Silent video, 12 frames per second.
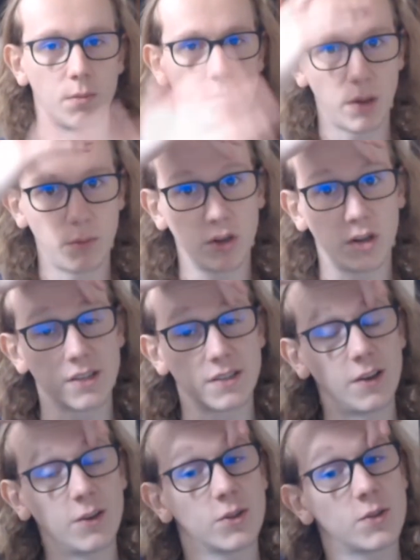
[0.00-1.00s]
Maybe you guys
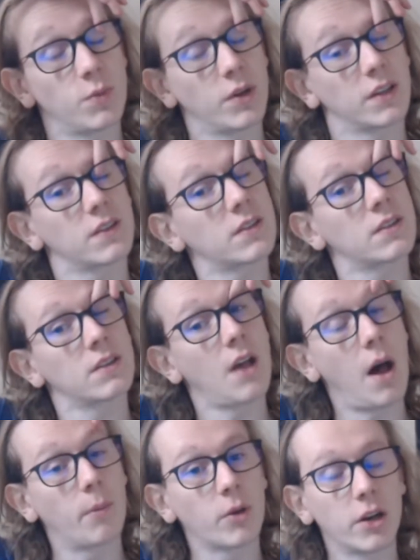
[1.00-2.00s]
don't, but
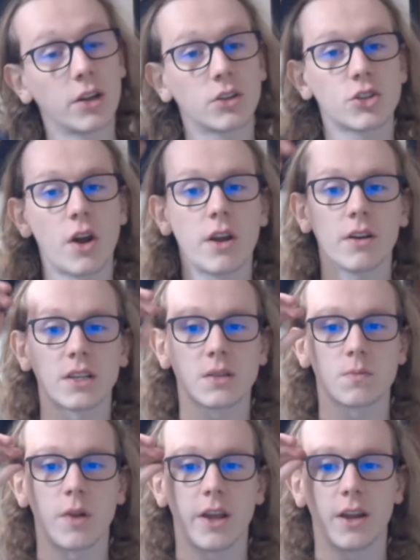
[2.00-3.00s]
I'm gonna try to
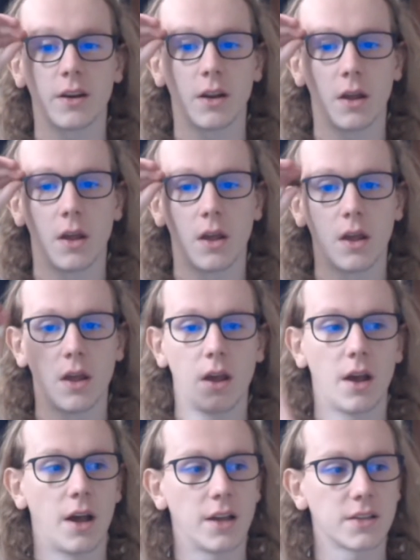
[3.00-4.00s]
explain
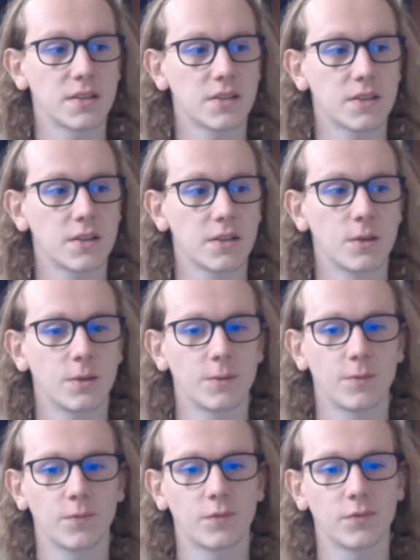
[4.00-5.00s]
as
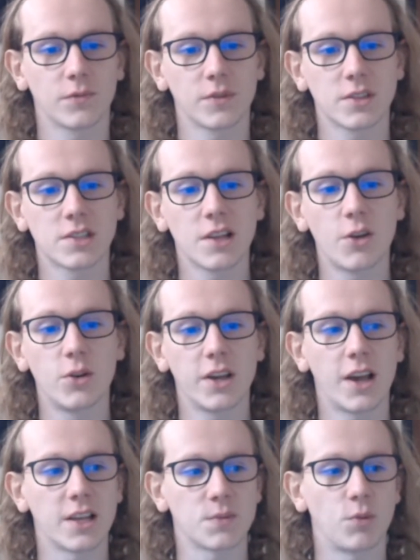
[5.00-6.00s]
slowly
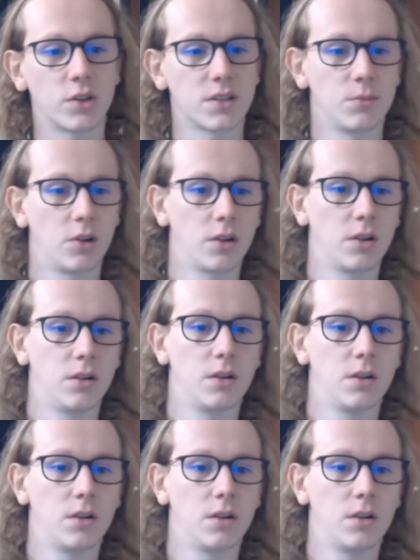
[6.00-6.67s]
as possible.